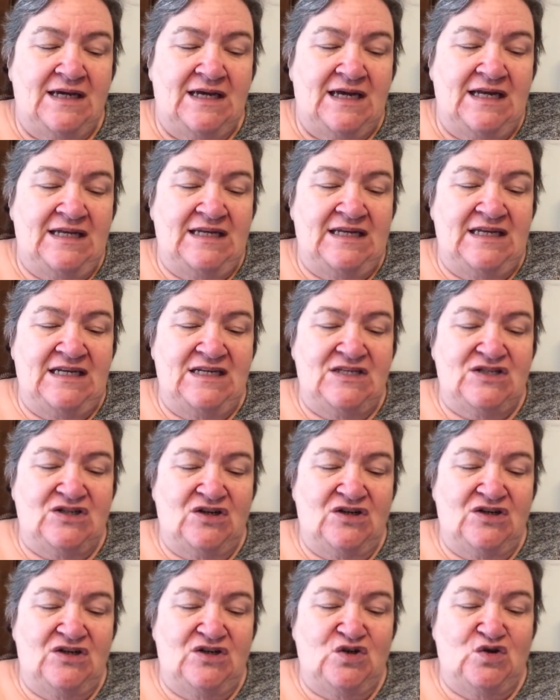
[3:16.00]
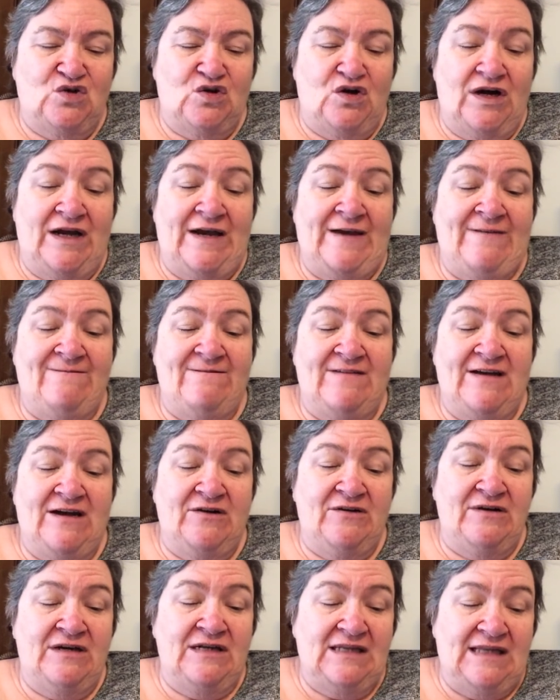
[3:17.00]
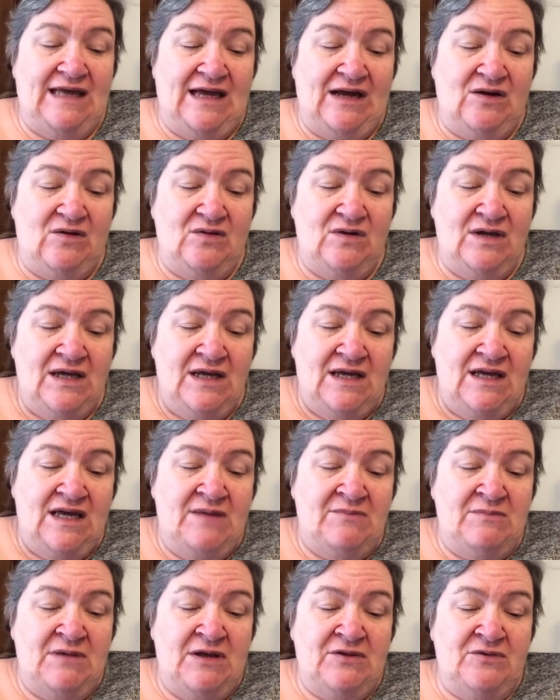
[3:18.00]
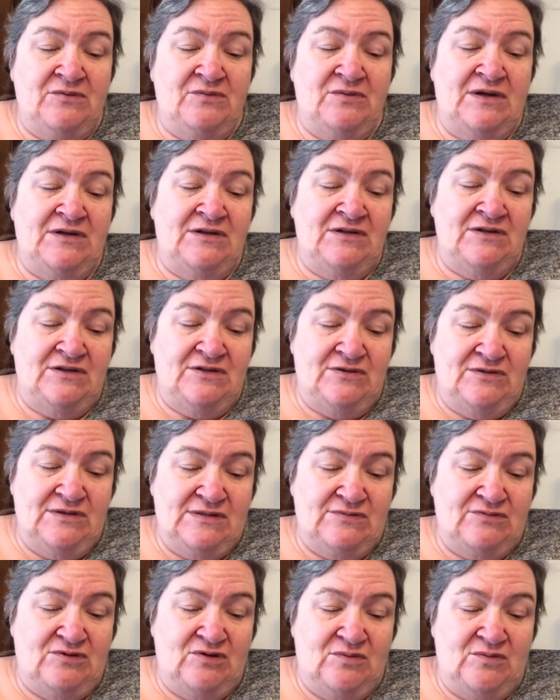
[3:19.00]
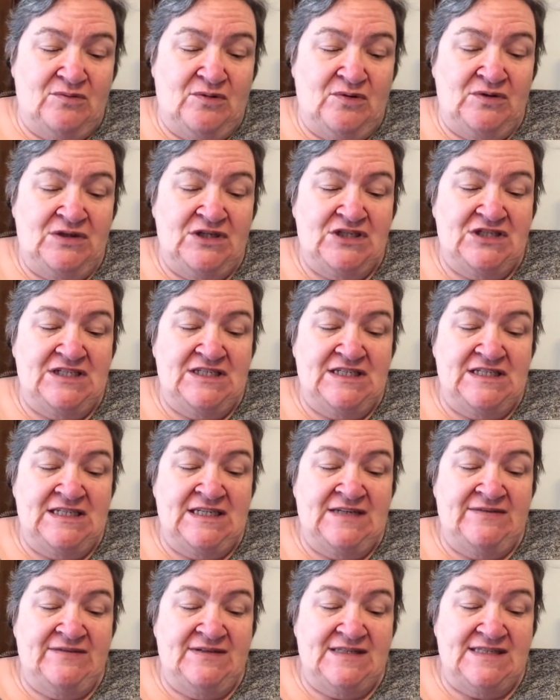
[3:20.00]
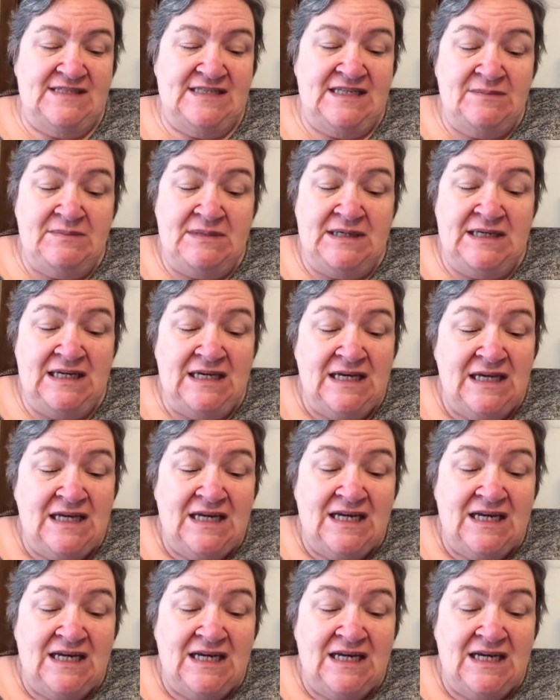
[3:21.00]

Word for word: And then he started crying very loud, and Mother runned into his room, only she didn't even see me,